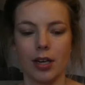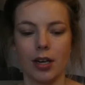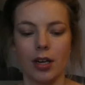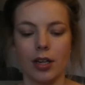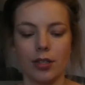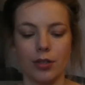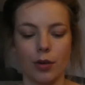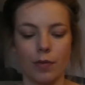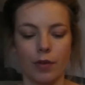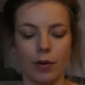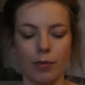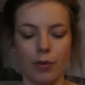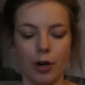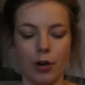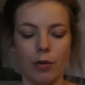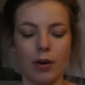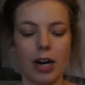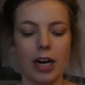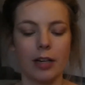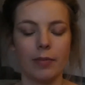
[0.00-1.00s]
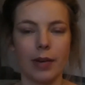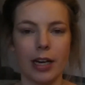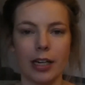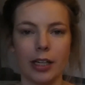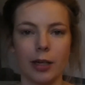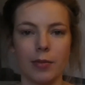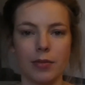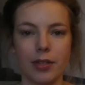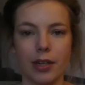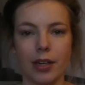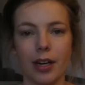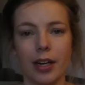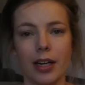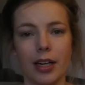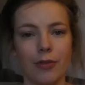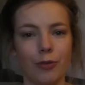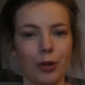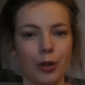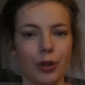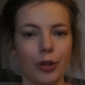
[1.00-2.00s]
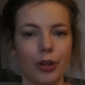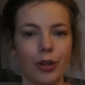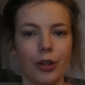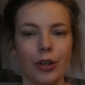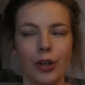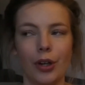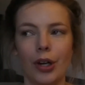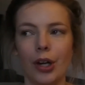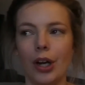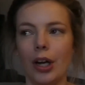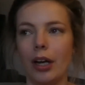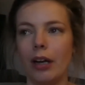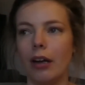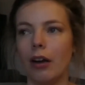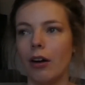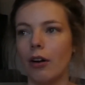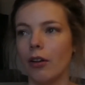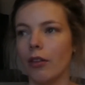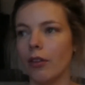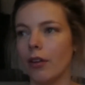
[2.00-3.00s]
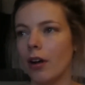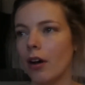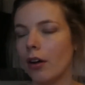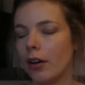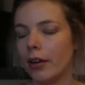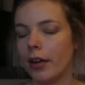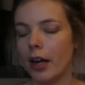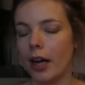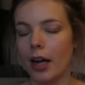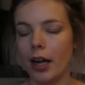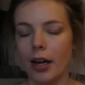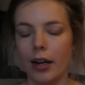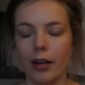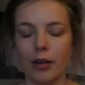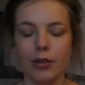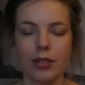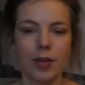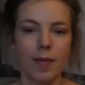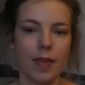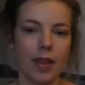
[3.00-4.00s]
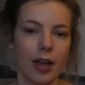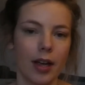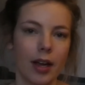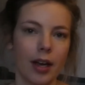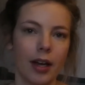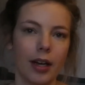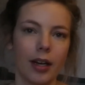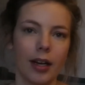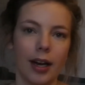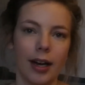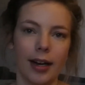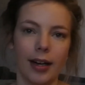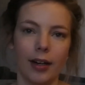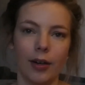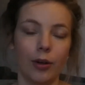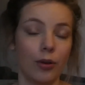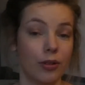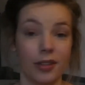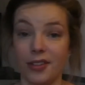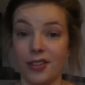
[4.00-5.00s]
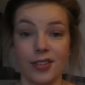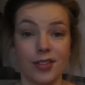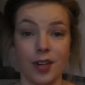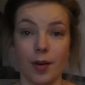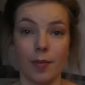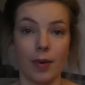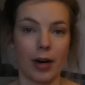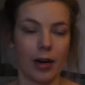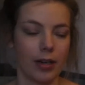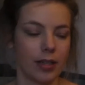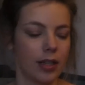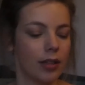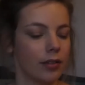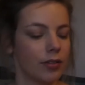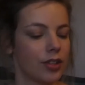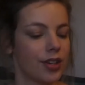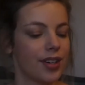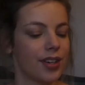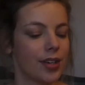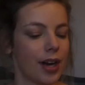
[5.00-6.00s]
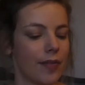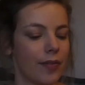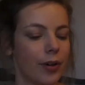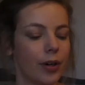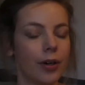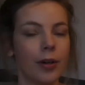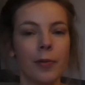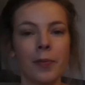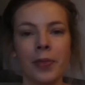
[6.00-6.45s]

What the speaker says: So if I'm not wearing makeup, so like if you're on holiday or something, or you just don't wear it in general,